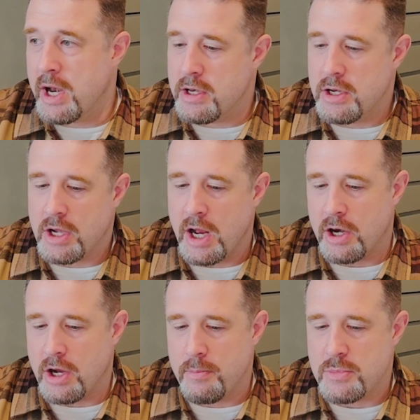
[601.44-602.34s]
it, and you kind
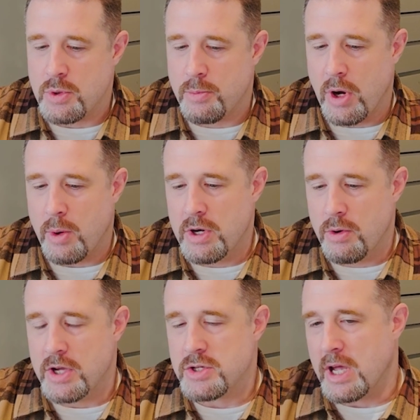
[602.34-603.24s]
of come to a point where you
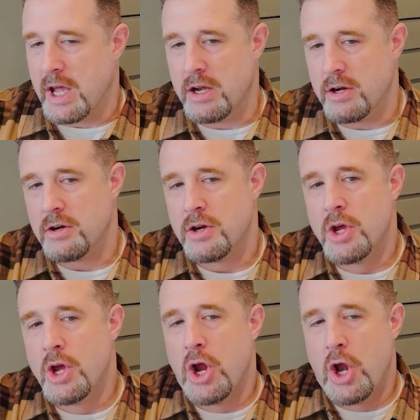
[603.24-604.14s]
realize, okay, you're
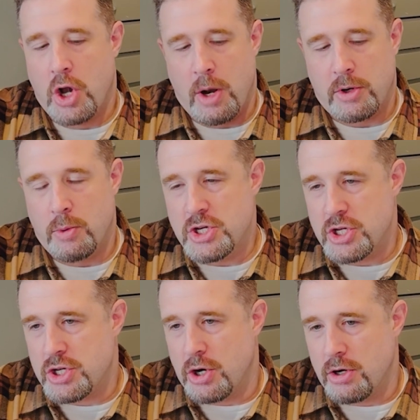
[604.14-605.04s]
able to reach
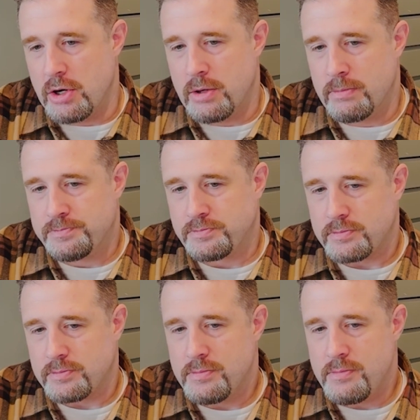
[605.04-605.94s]
a certain
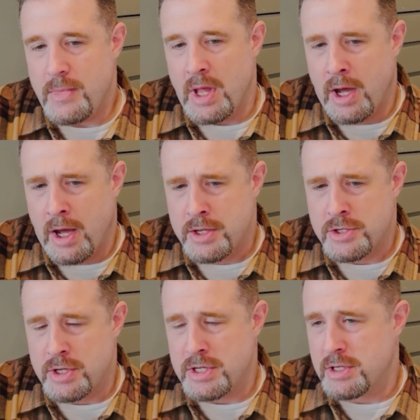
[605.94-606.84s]

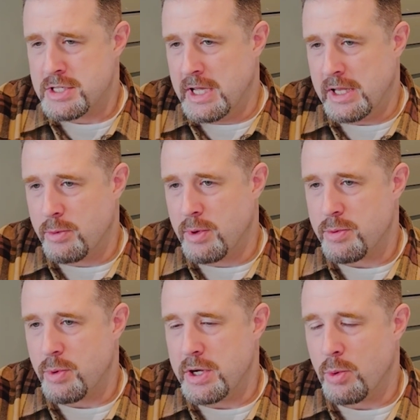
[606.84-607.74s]
ceiling
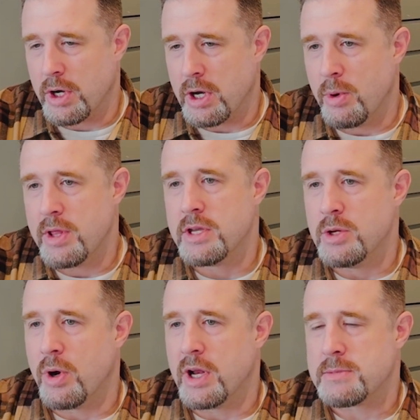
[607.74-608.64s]
with what you're working with, and
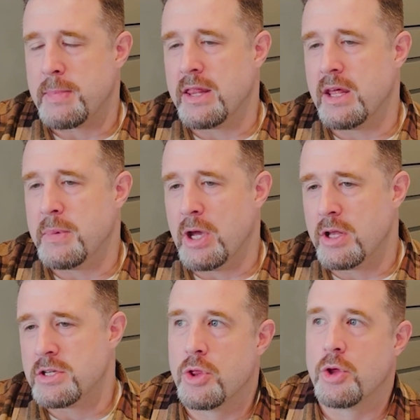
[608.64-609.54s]
you want to expand that
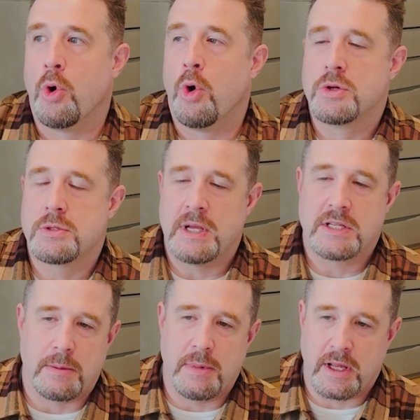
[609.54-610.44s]
beyond. The goal was to be
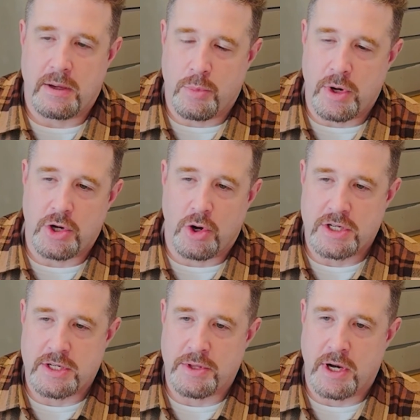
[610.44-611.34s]
exhibiting it and putting the
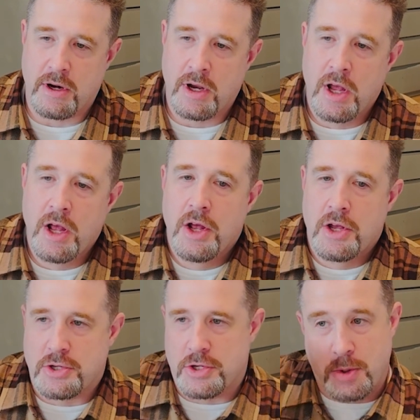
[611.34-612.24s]
drawings out there.
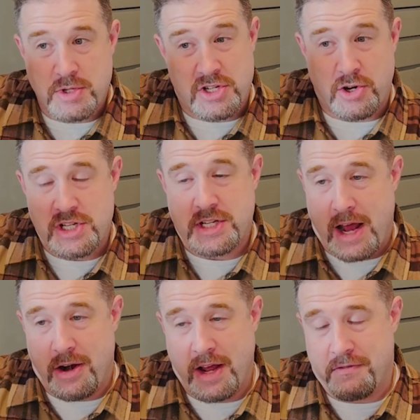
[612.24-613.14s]
So there's always a certain
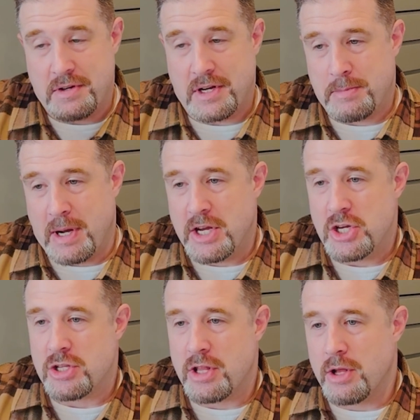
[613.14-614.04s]
standard I have an
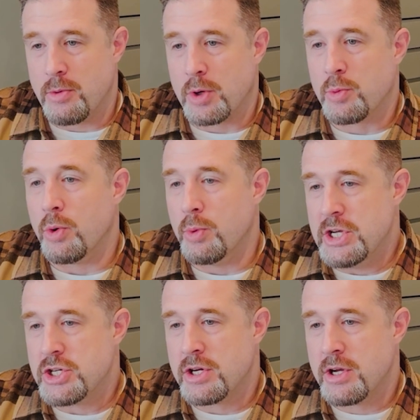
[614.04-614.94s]
expectation that the work will
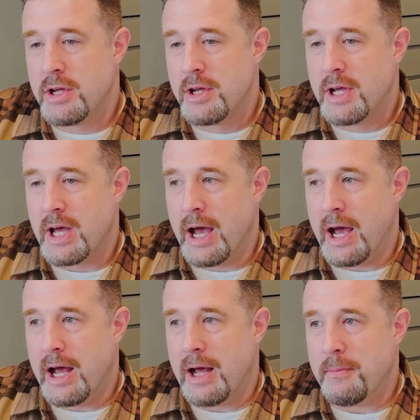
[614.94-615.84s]
reach,
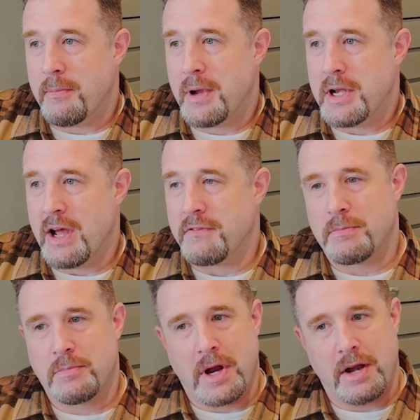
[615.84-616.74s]
and you have
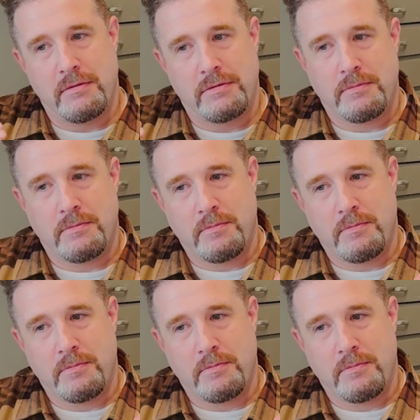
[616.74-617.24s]
to kind of